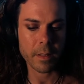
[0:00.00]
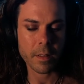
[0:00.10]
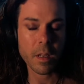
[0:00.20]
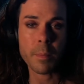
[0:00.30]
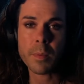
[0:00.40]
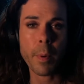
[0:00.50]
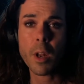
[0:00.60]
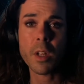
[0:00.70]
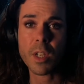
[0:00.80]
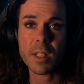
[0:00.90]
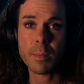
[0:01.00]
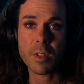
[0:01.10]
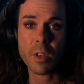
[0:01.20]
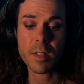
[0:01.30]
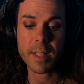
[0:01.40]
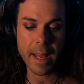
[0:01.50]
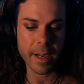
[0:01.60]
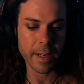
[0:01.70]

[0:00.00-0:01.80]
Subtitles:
So I apologize, I'm so scattered.